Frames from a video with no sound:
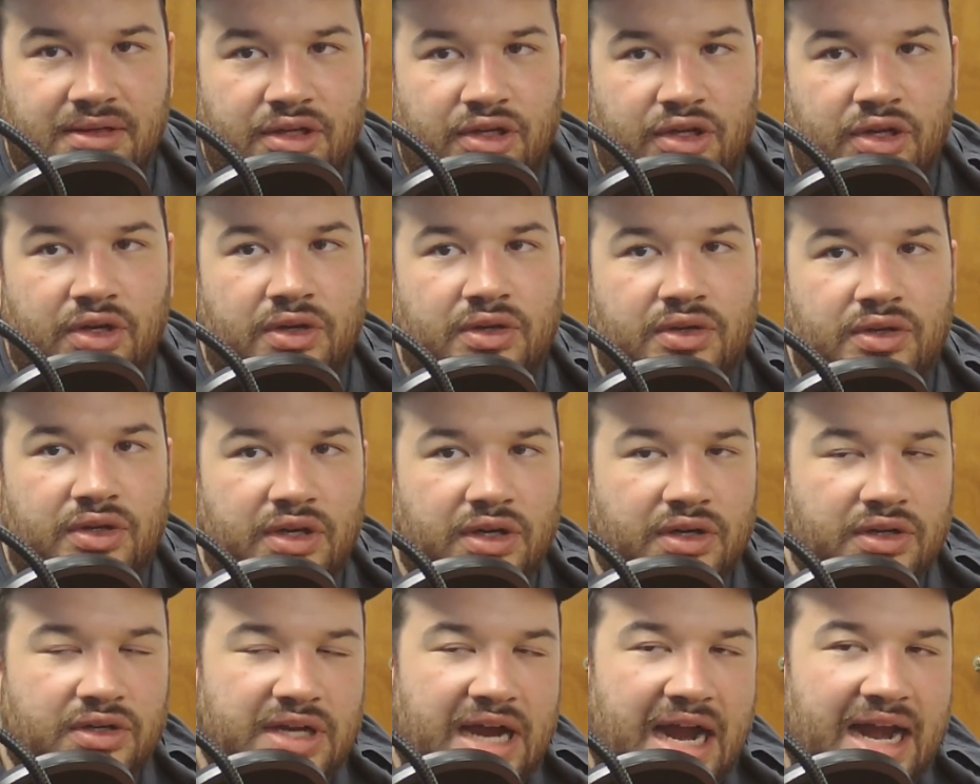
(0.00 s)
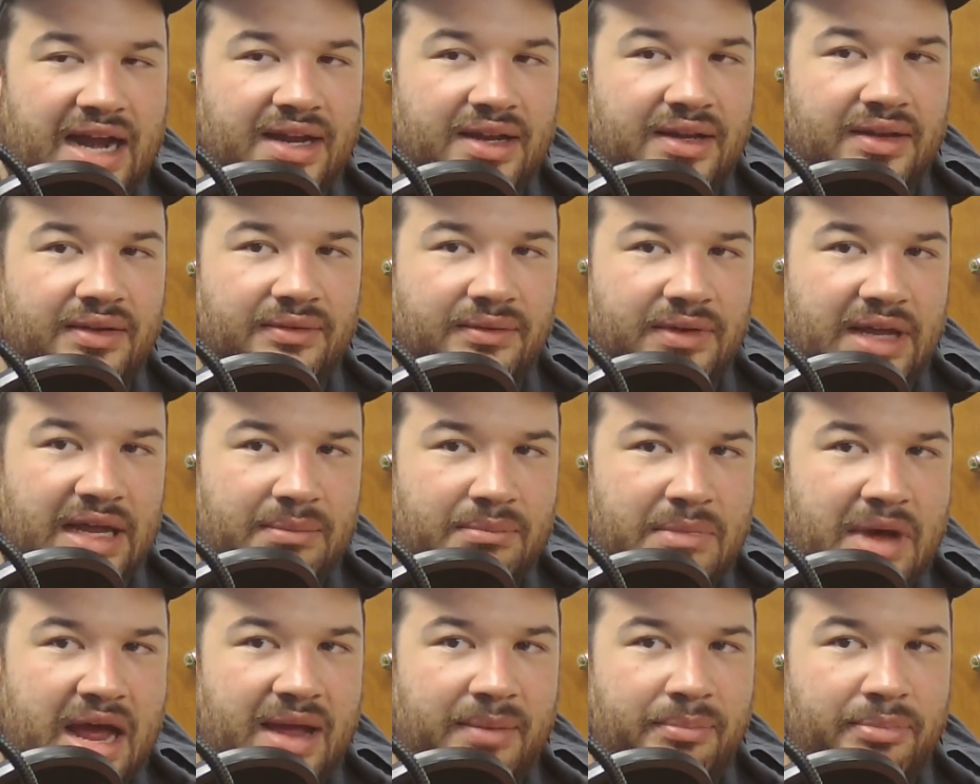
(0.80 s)
You're kind of, in
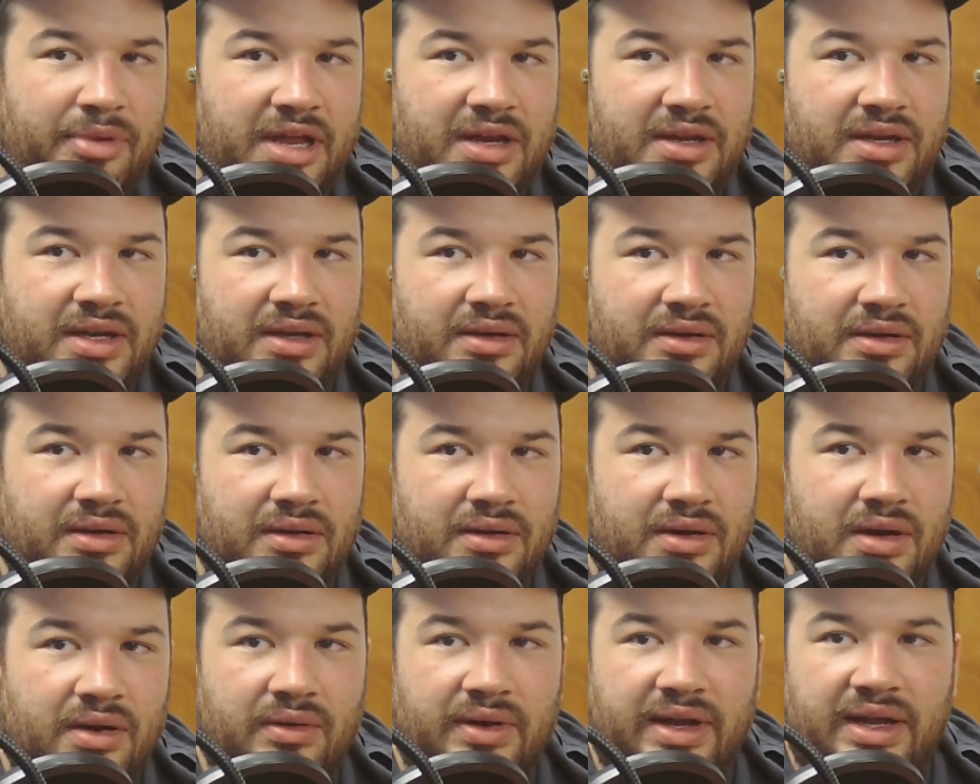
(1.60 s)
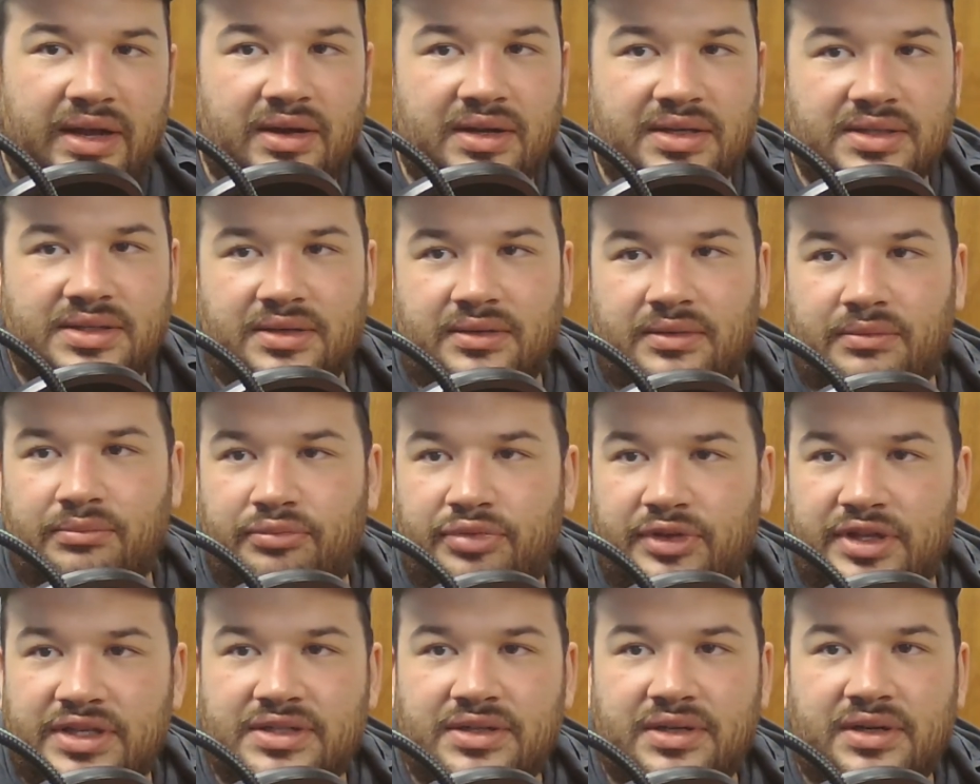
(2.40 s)
my opinion, you're going also.
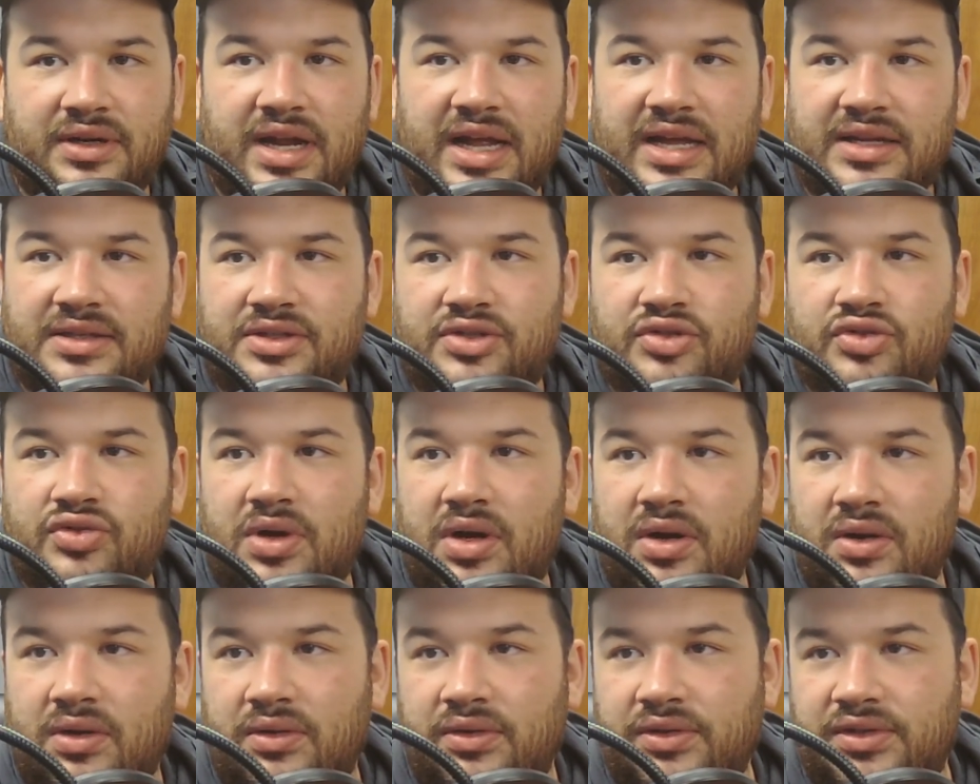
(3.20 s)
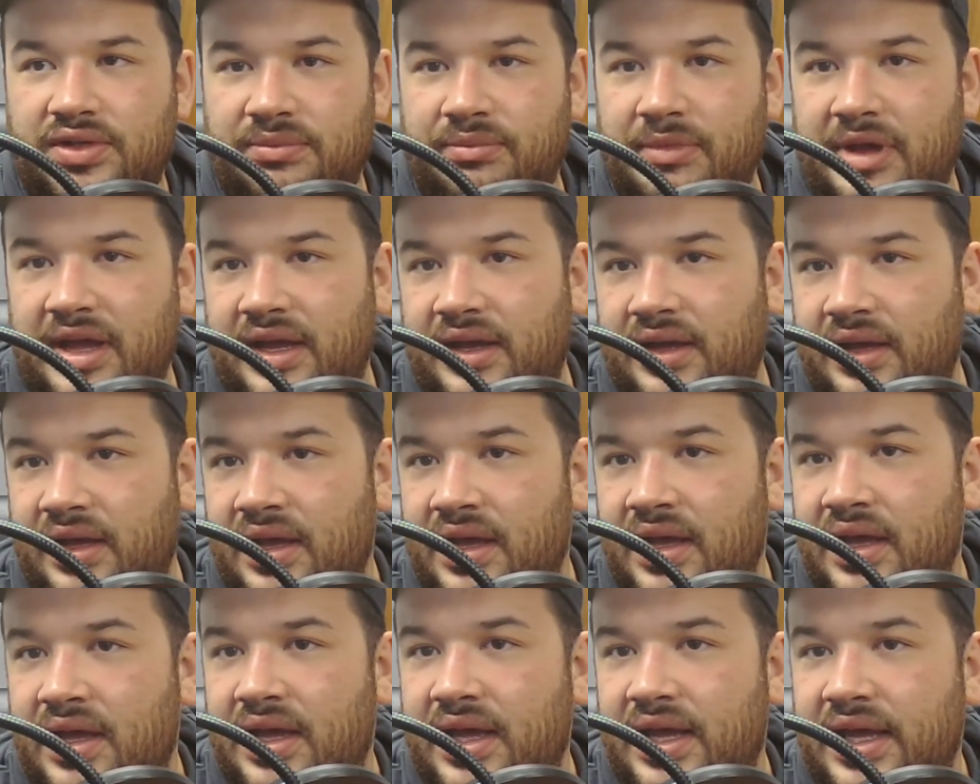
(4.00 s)
Blizzard has struggled to make
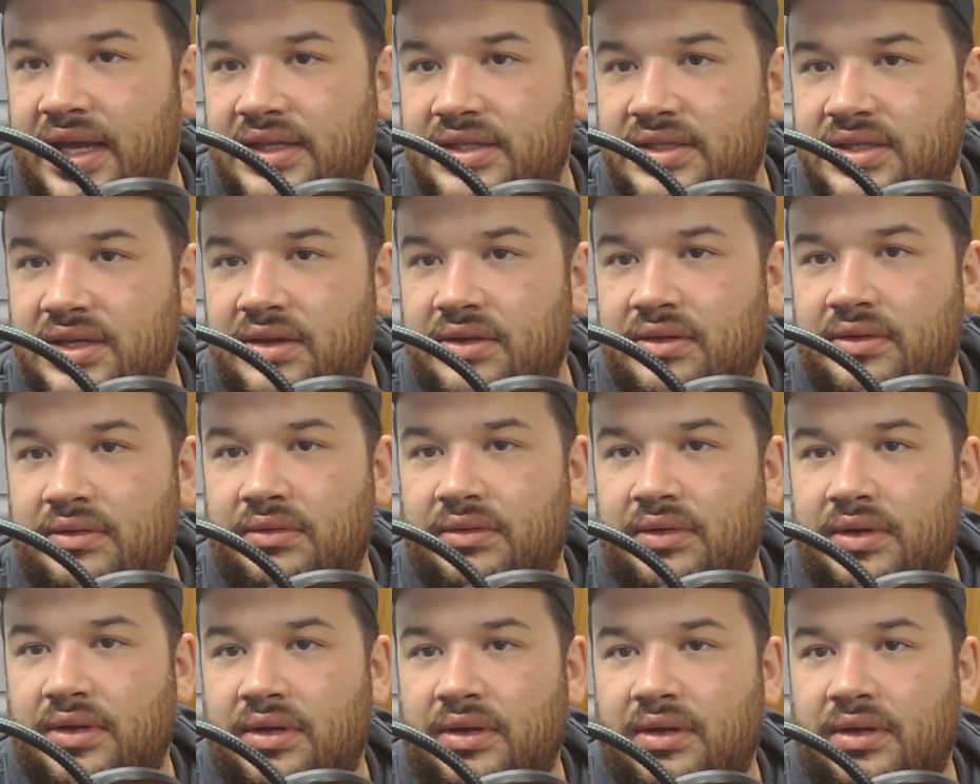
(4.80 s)
its own.